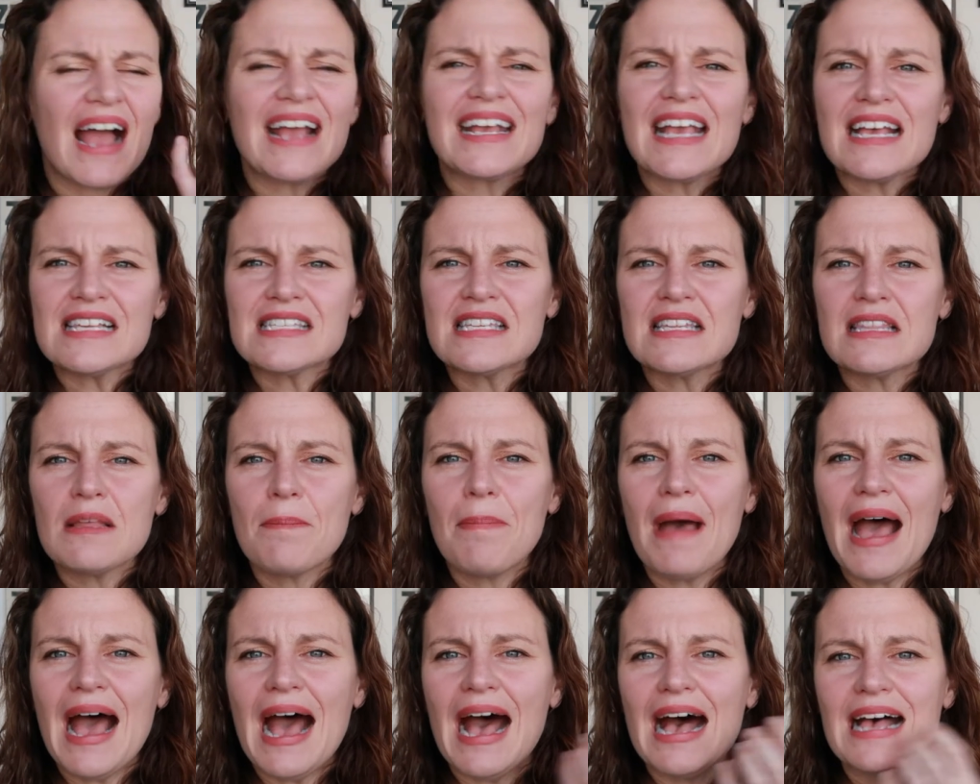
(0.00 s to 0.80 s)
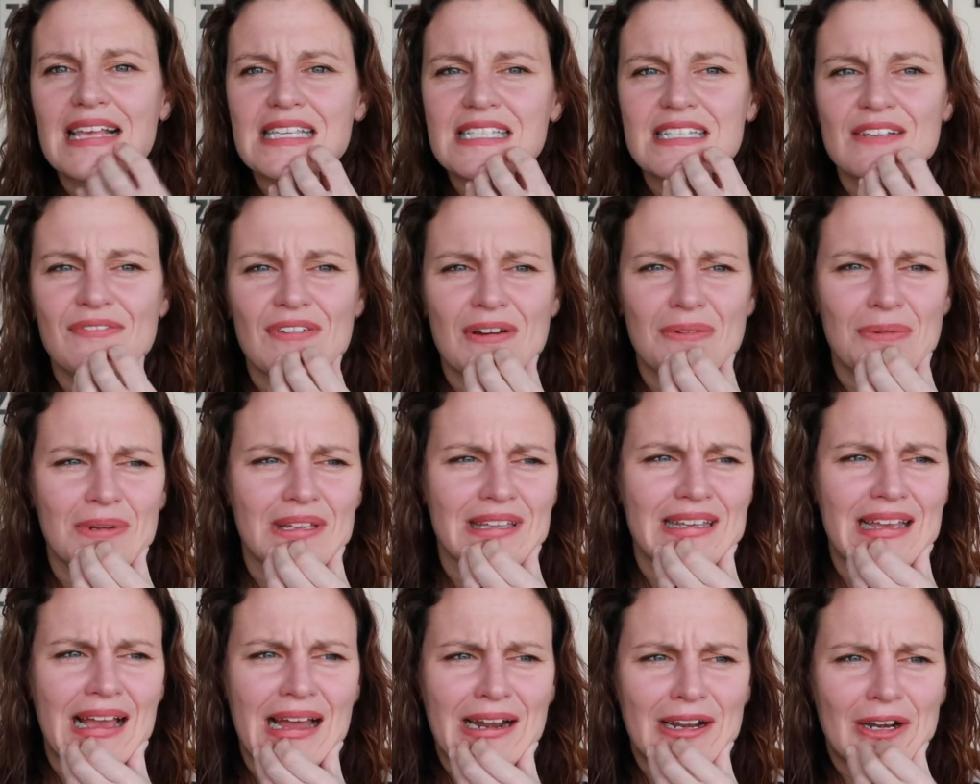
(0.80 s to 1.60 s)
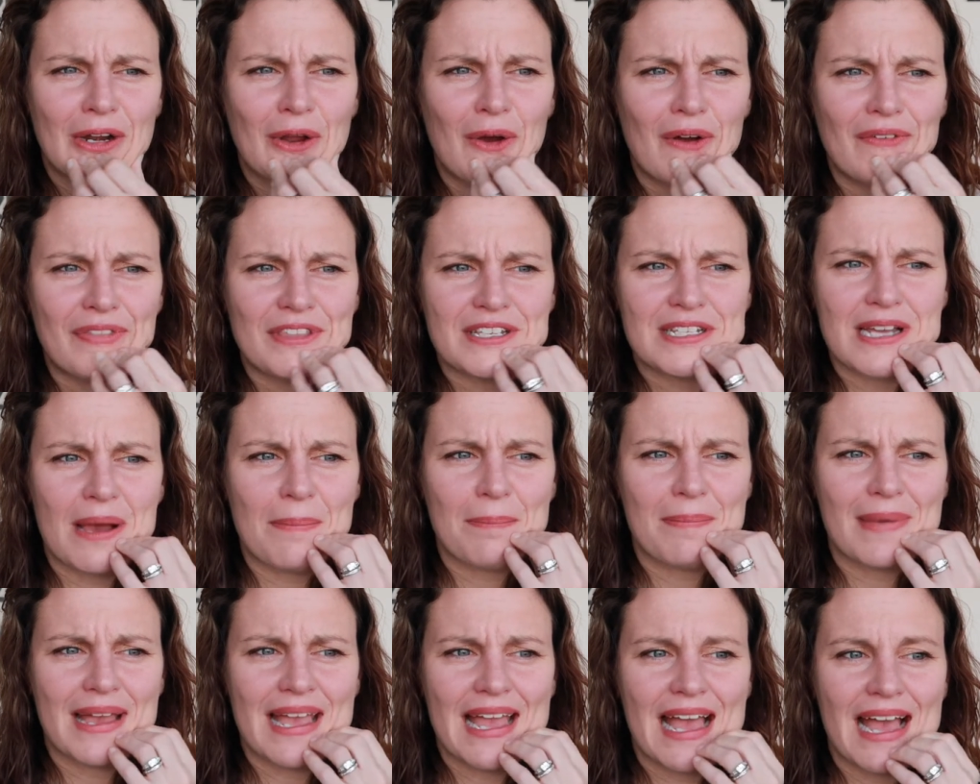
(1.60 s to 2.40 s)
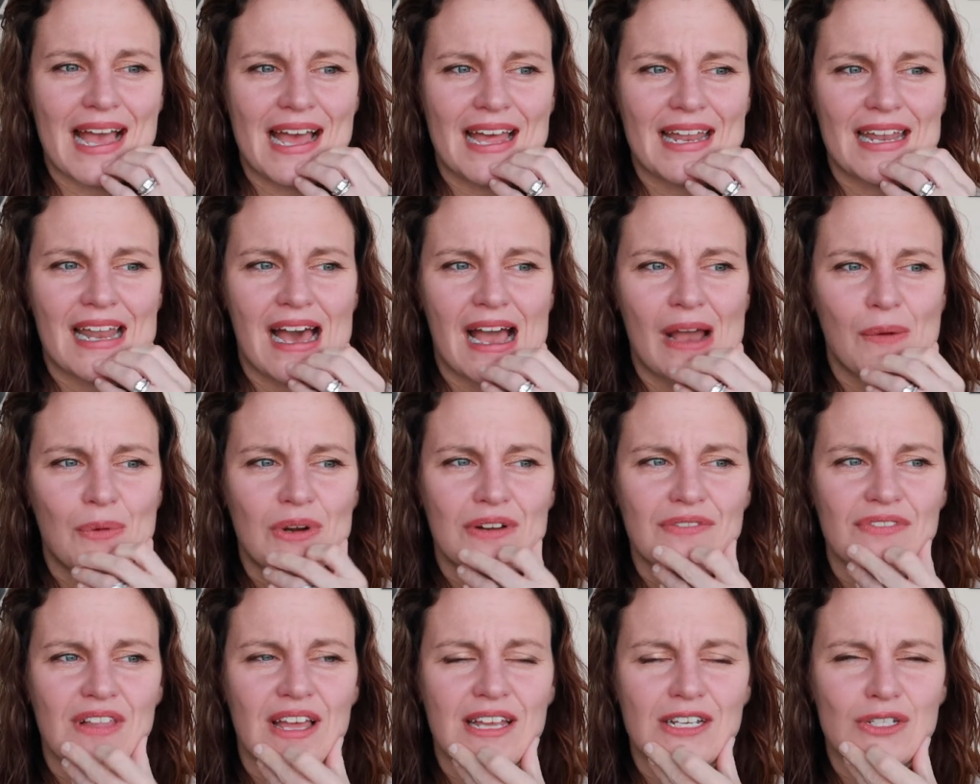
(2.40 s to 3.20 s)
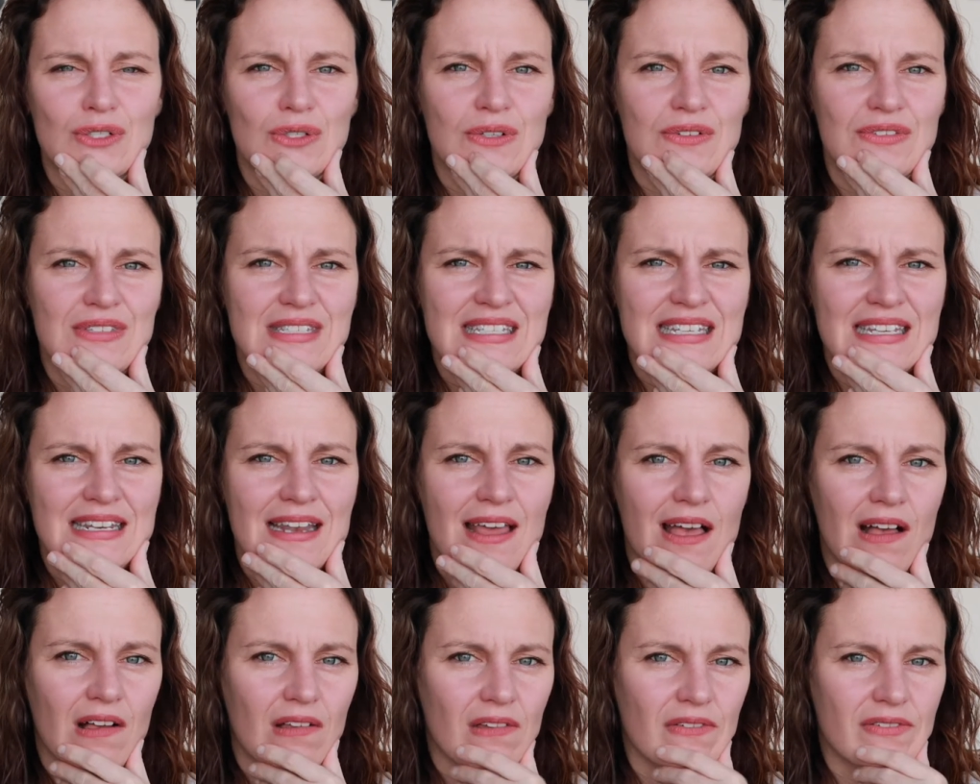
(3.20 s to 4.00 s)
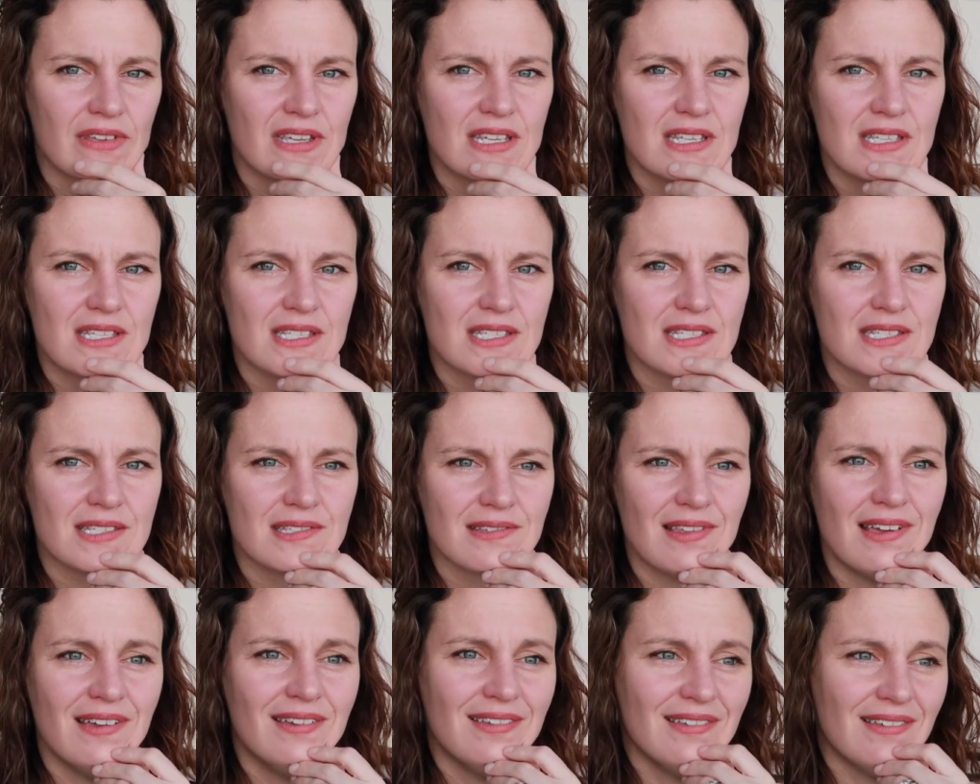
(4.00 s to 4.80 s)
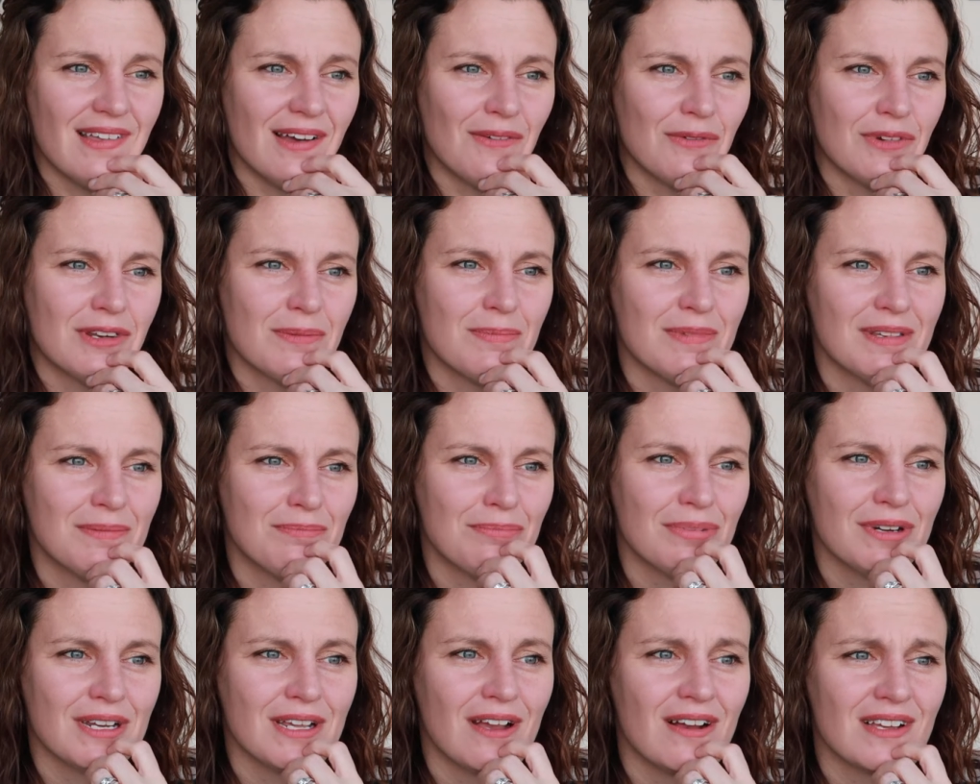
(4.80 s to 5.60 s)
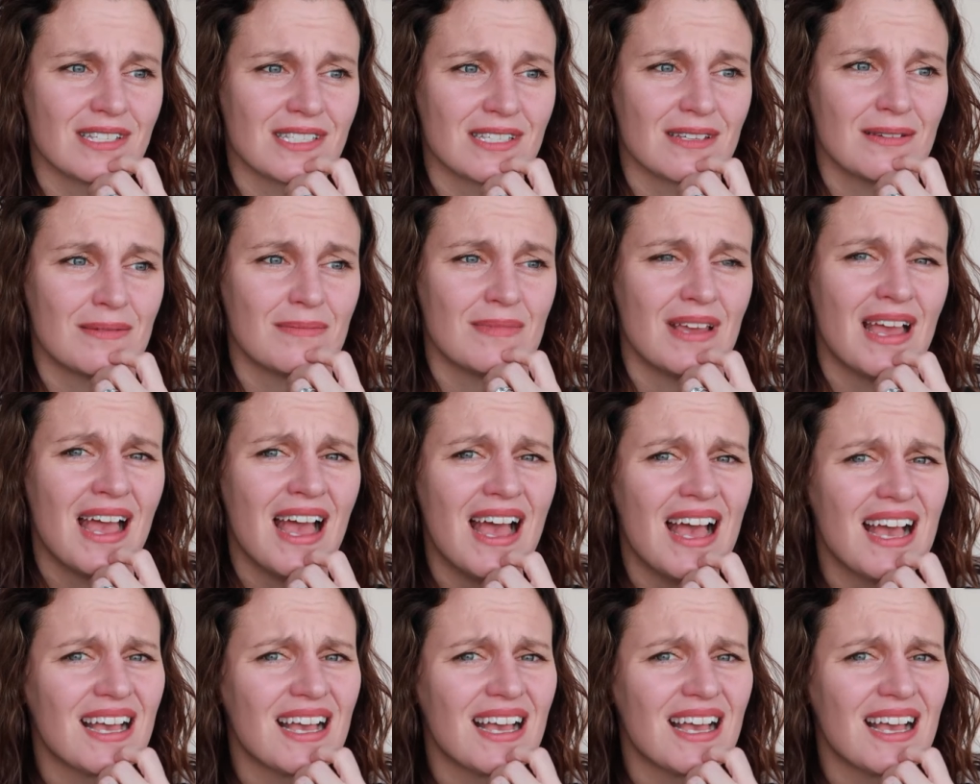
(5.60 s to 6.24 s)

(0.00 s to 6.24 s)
I guess in the past, if I really, I don't know off the top of my head, I would have liked to have seen Elvis. That would have been pretty awesome.